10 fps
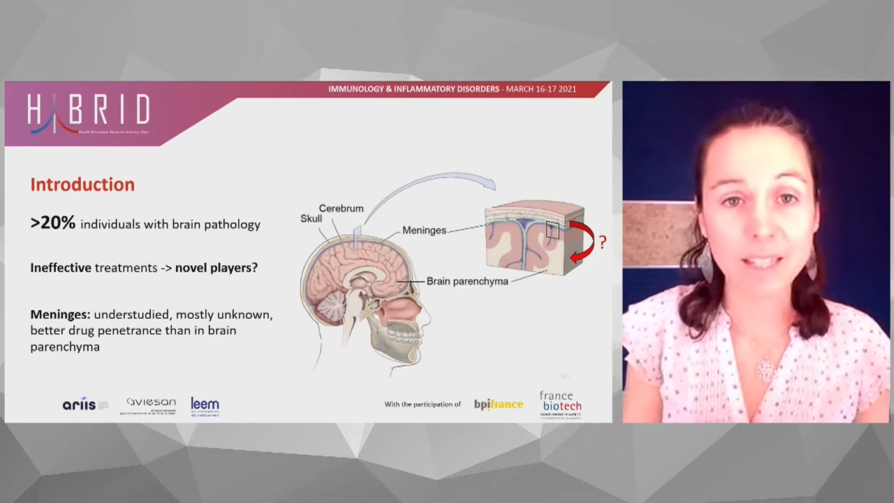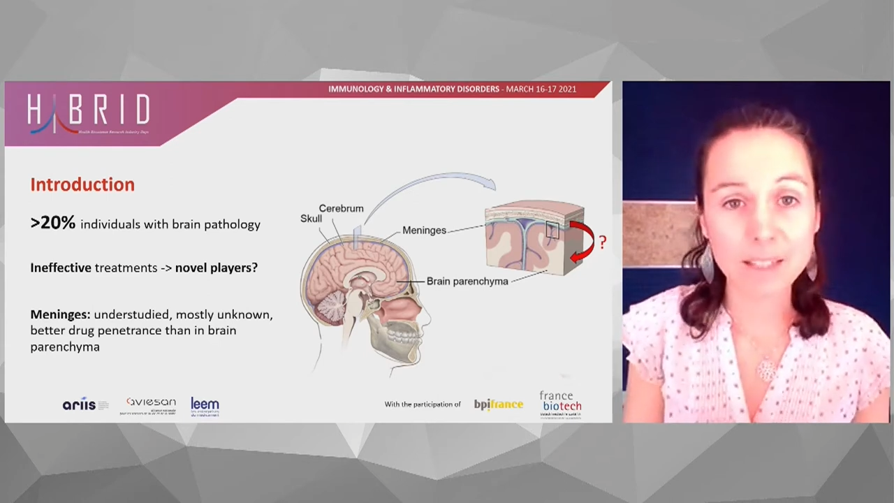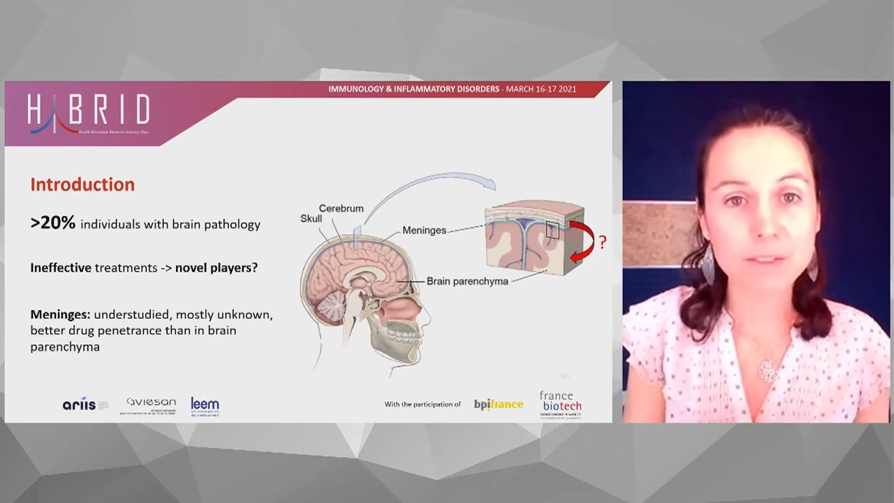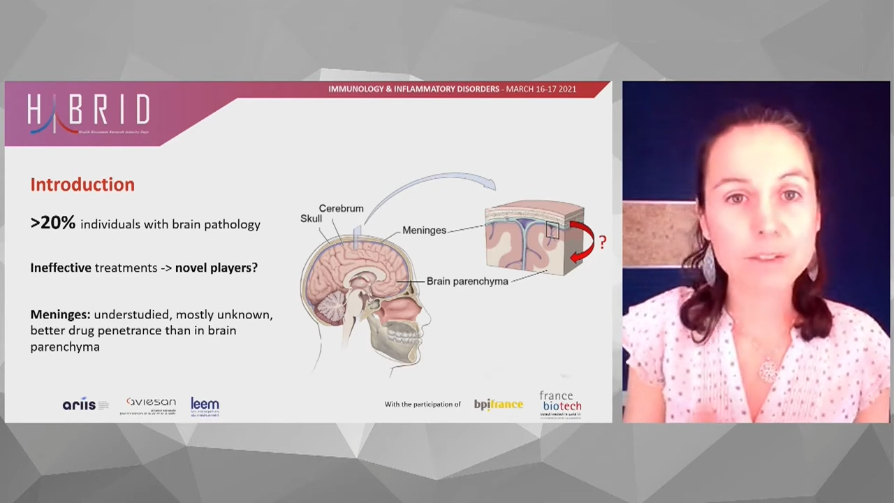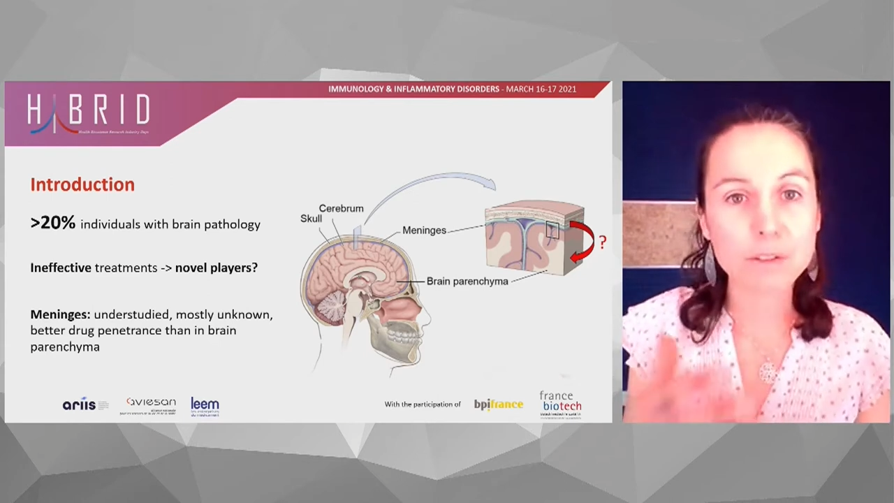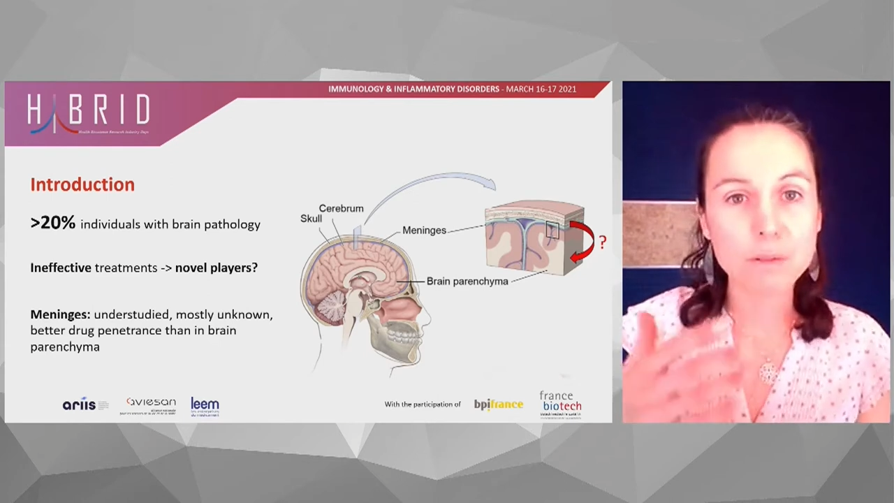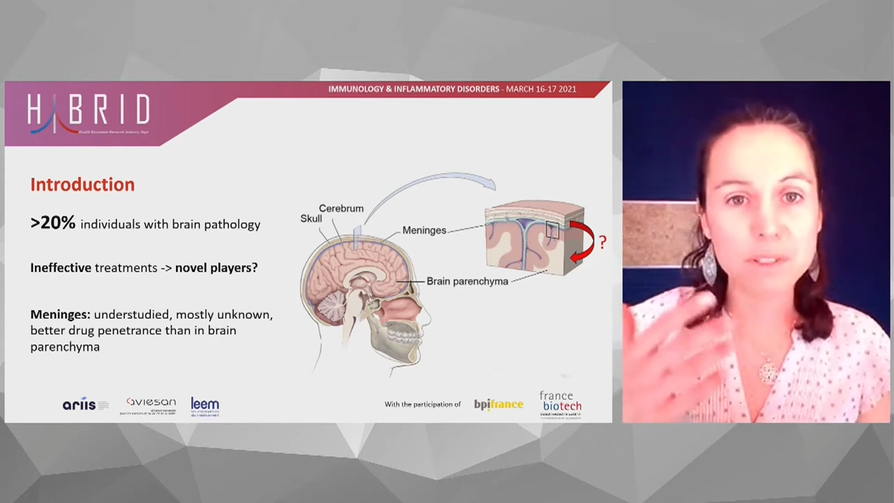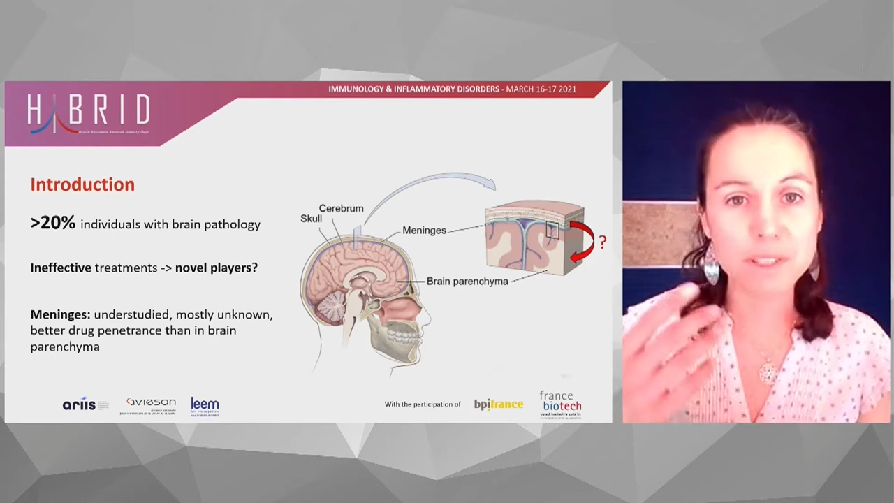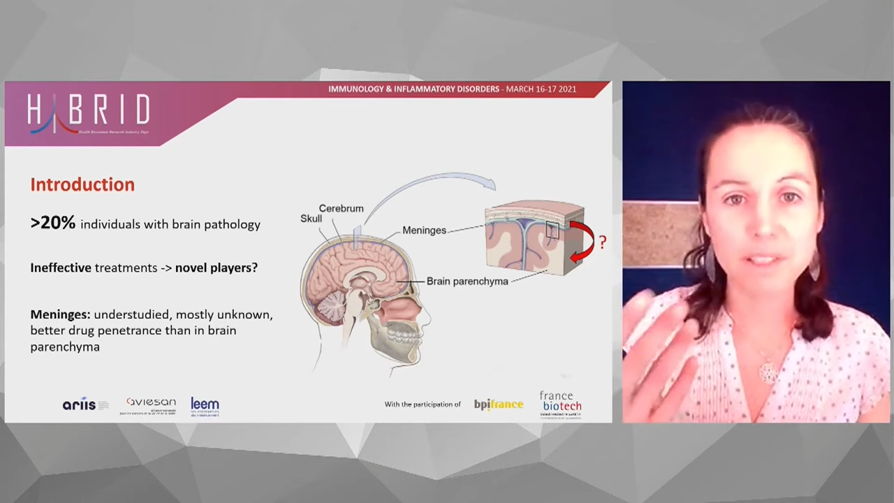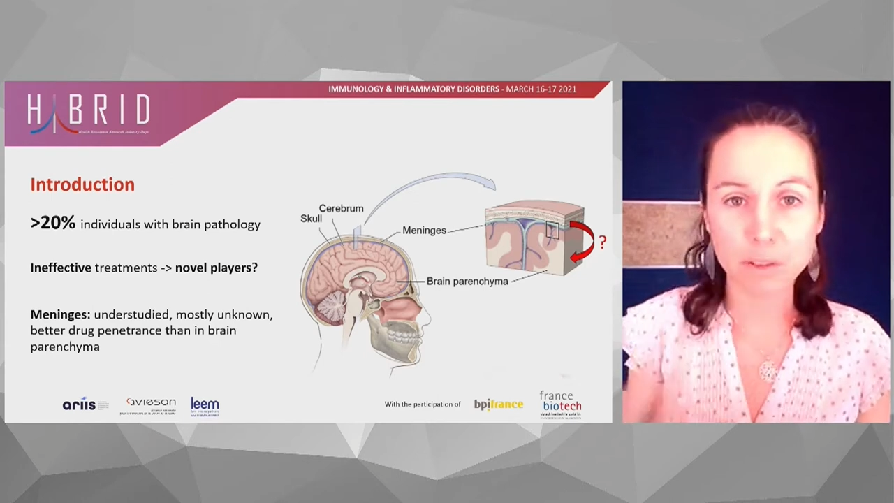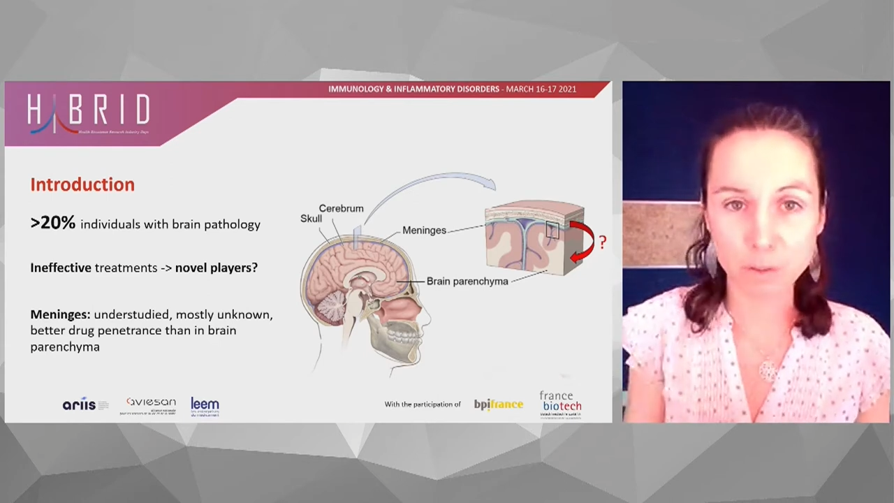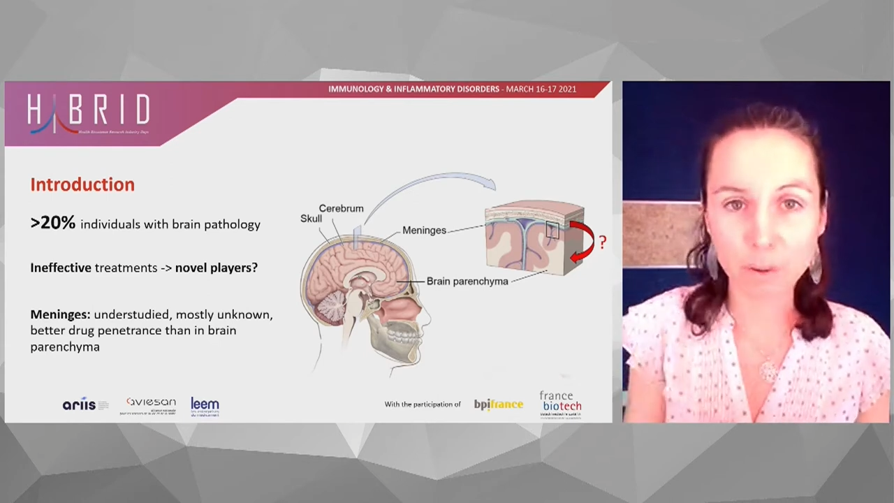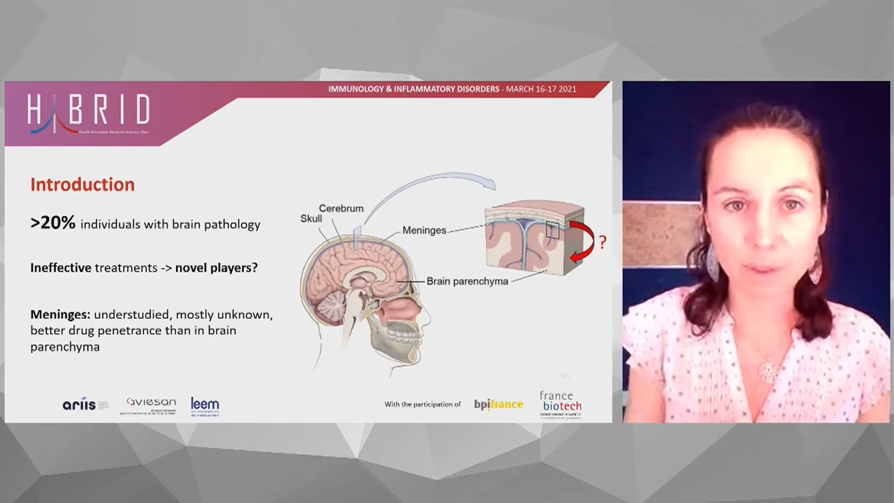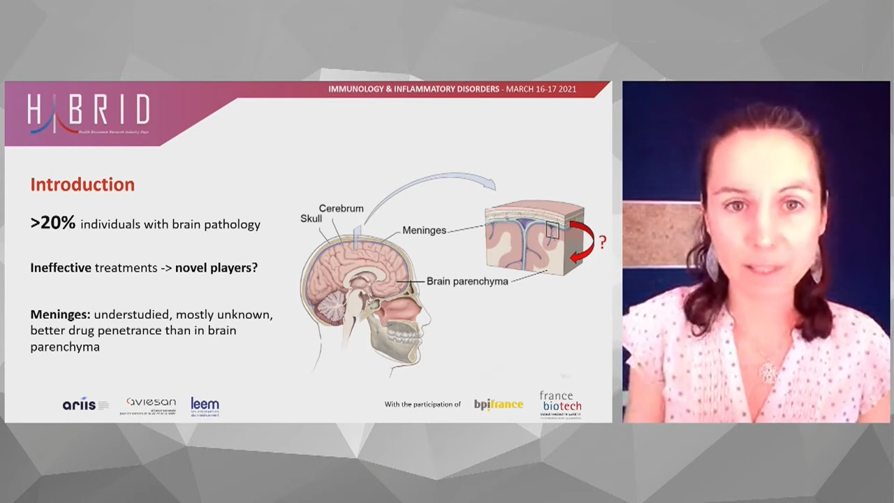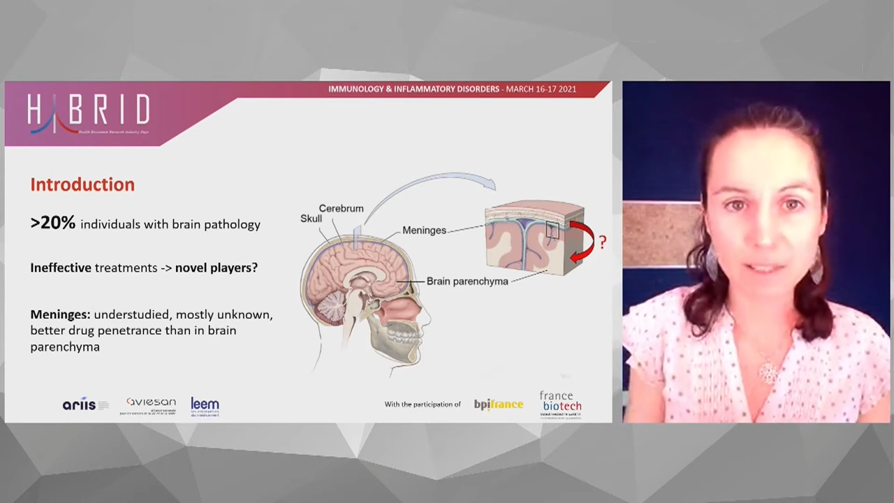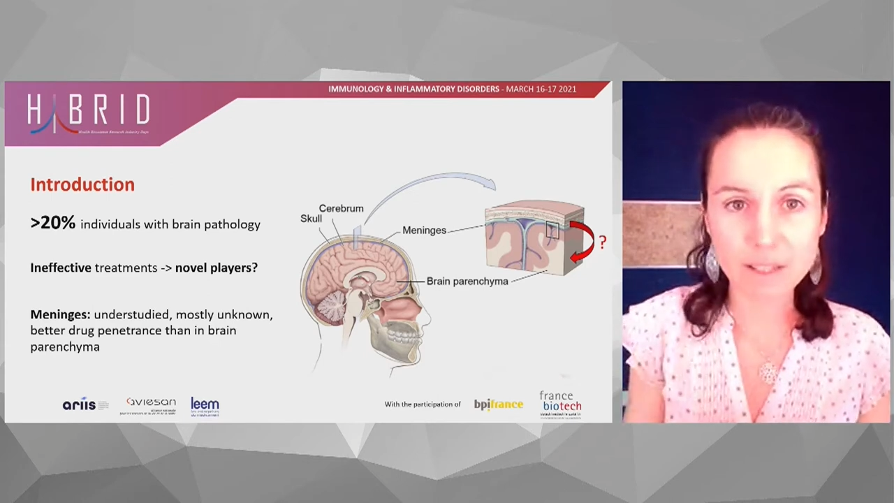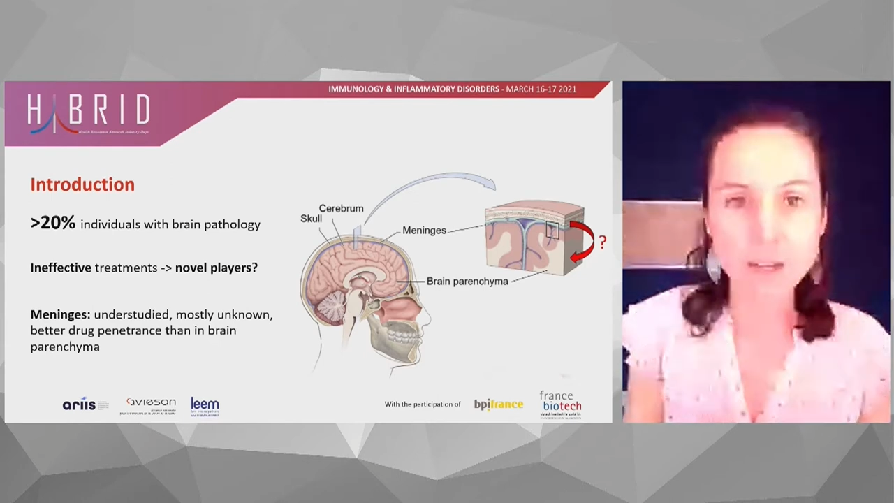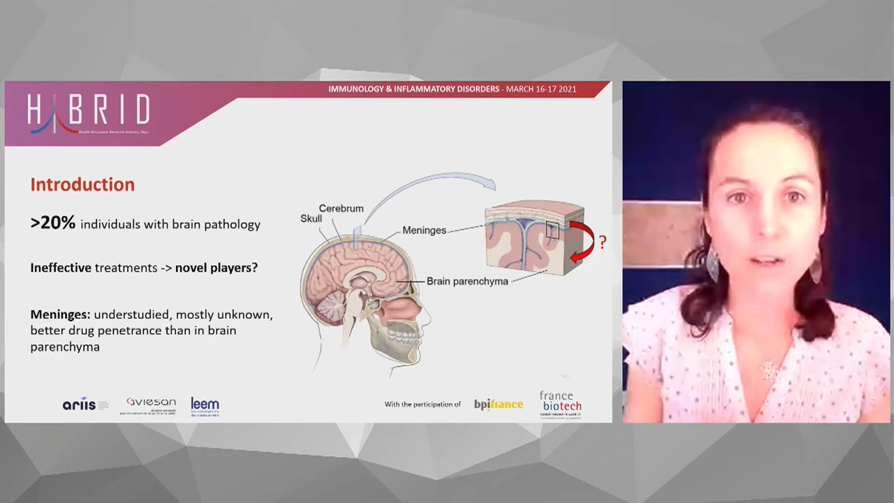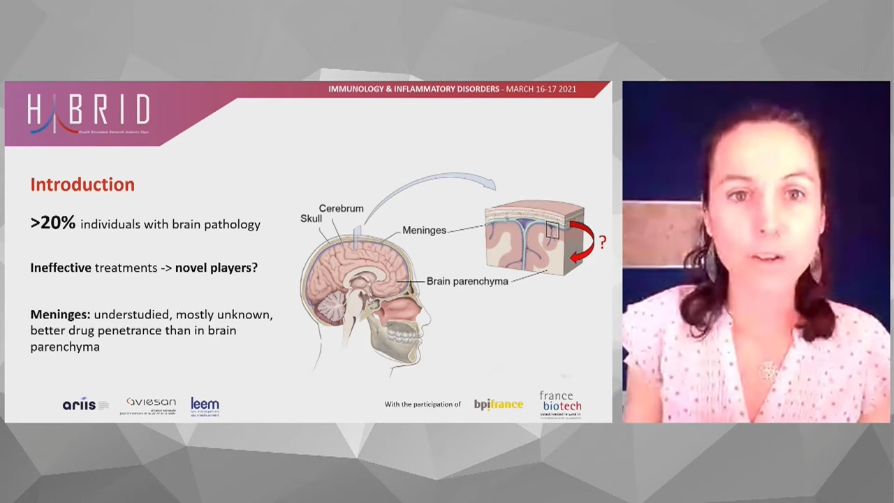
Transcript: and even though this is growing,